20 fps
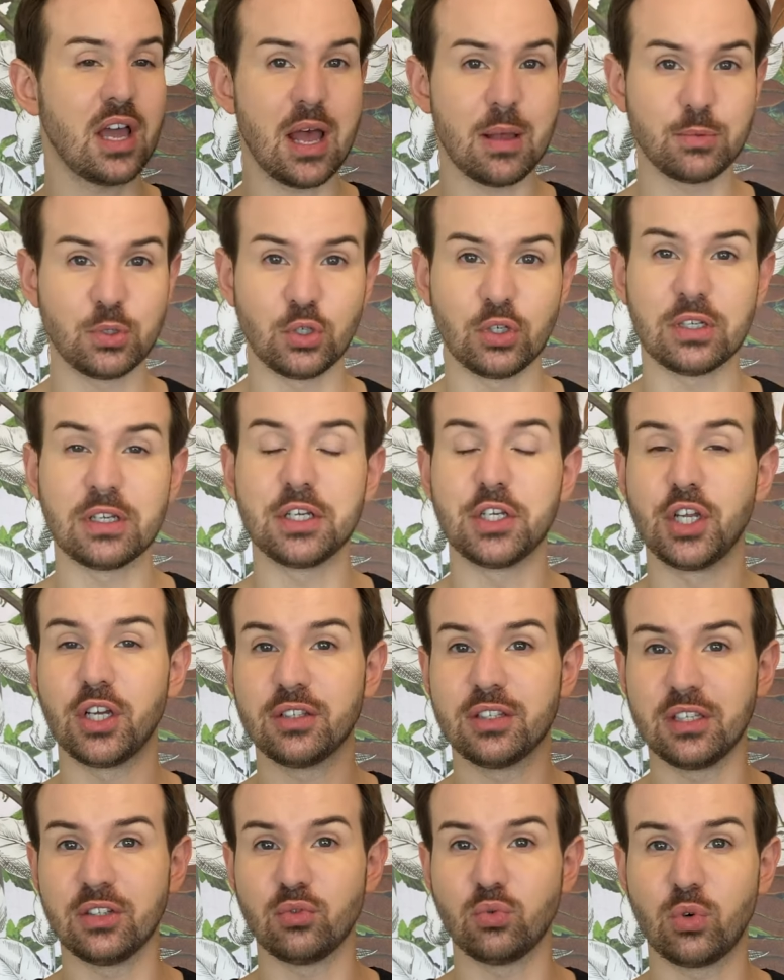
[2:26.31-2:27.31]
Absolutely
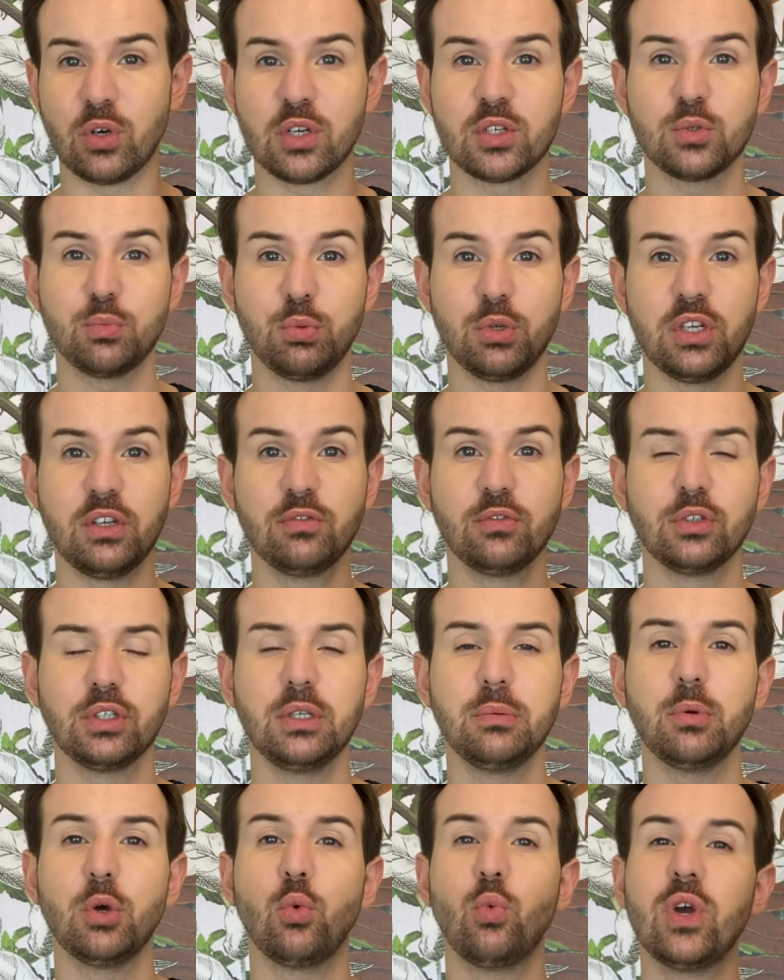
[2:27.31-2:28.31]
not, it works beautifully.
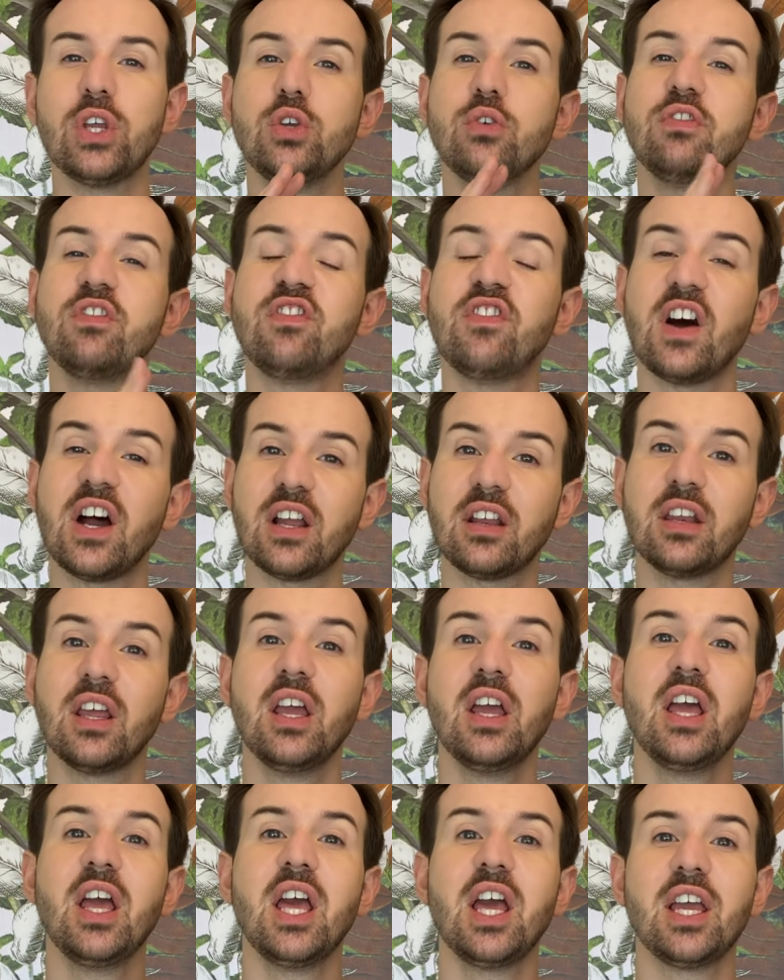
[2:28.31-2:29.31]
But where you find
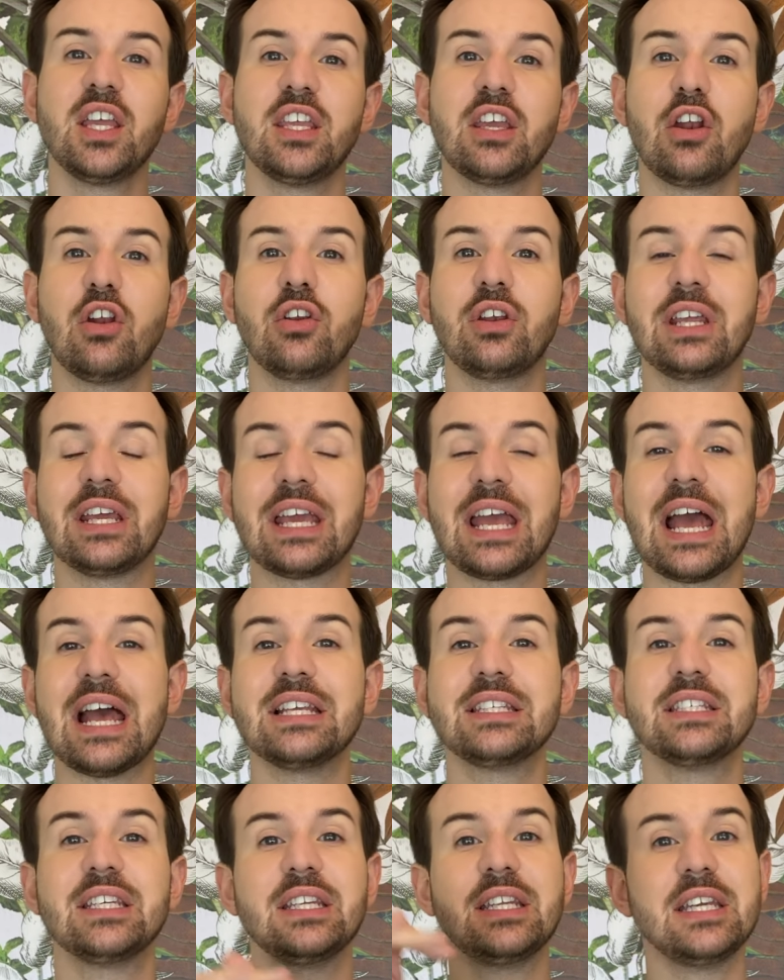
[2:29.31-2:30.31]
hyaluronic
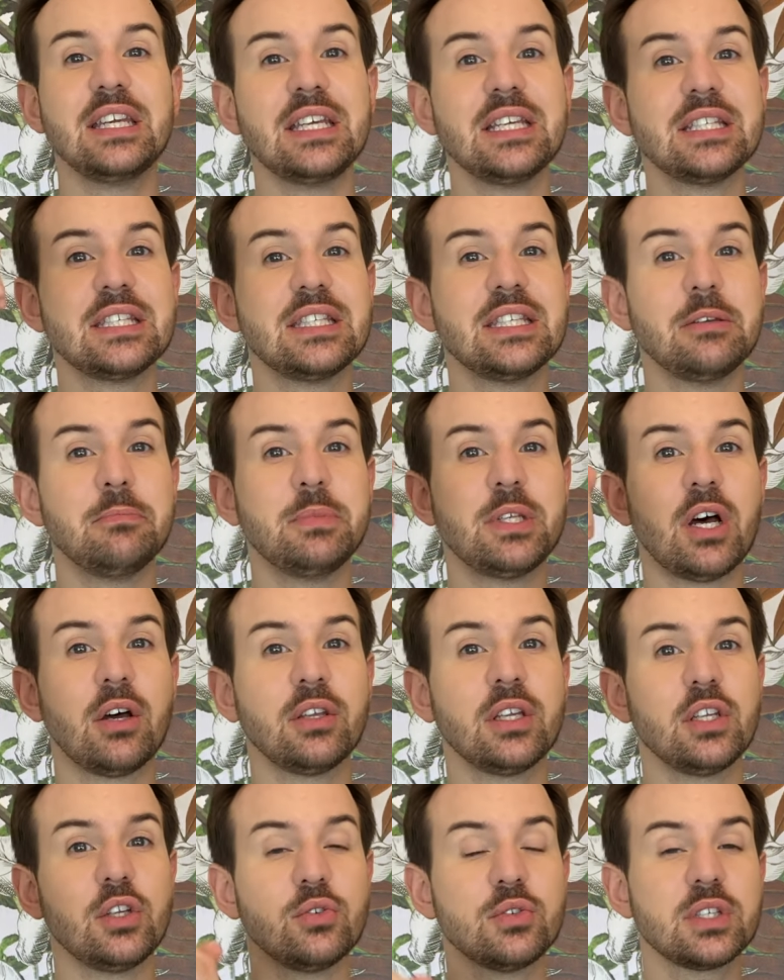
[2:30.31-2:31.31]
acid is deep down
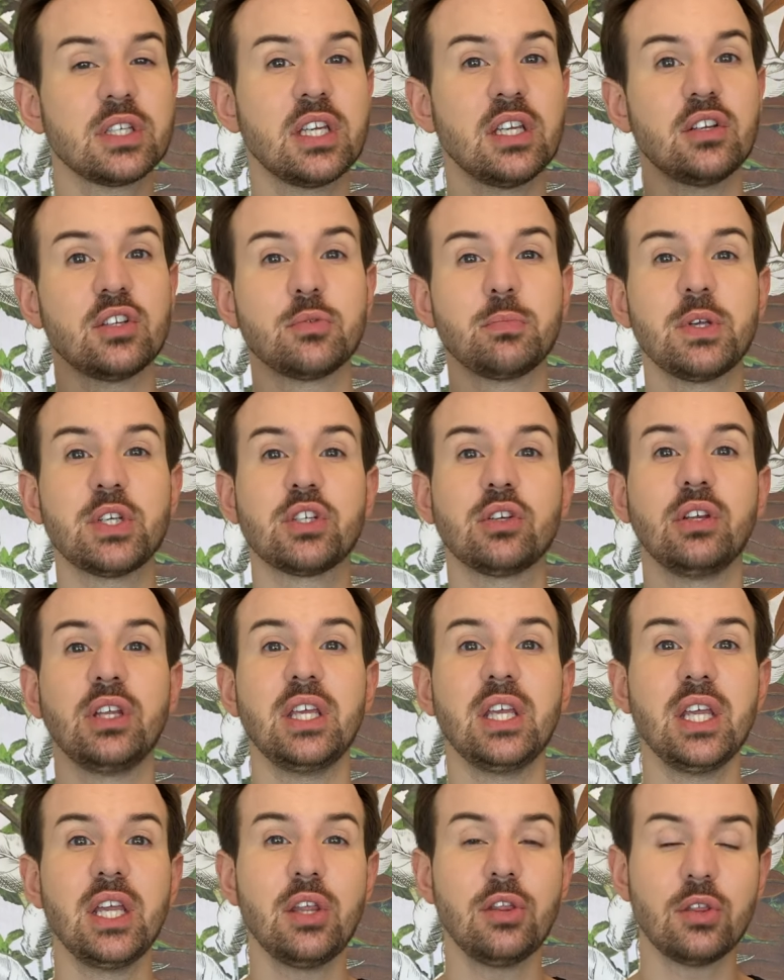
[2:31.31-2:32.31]
in your skin, especially
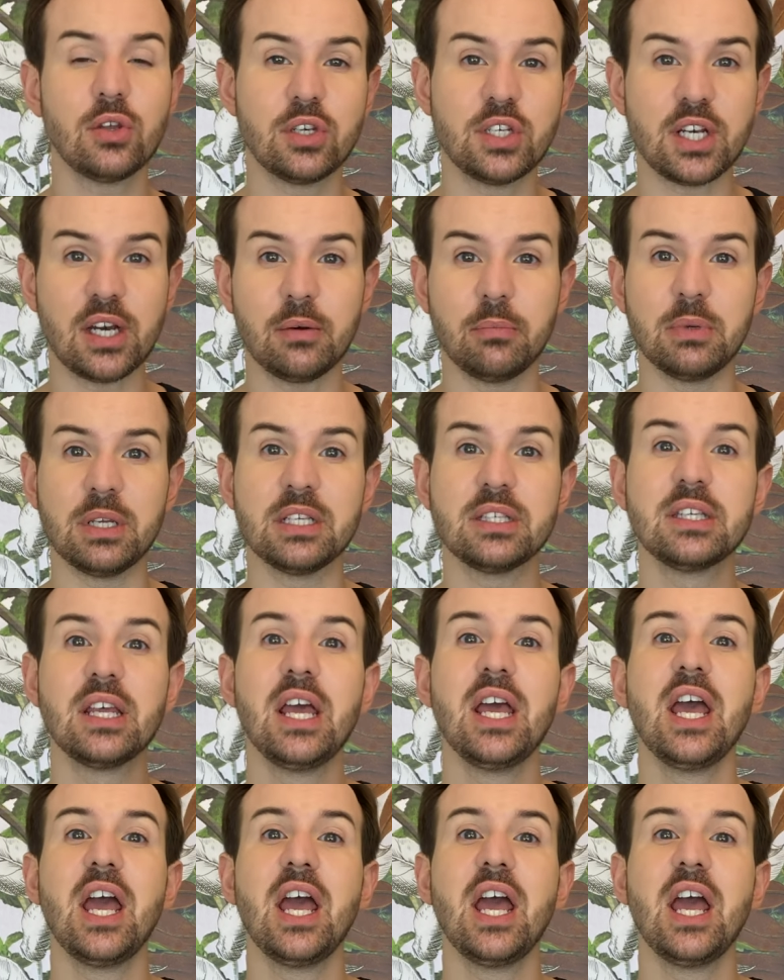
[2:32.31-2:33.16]
in the dermis.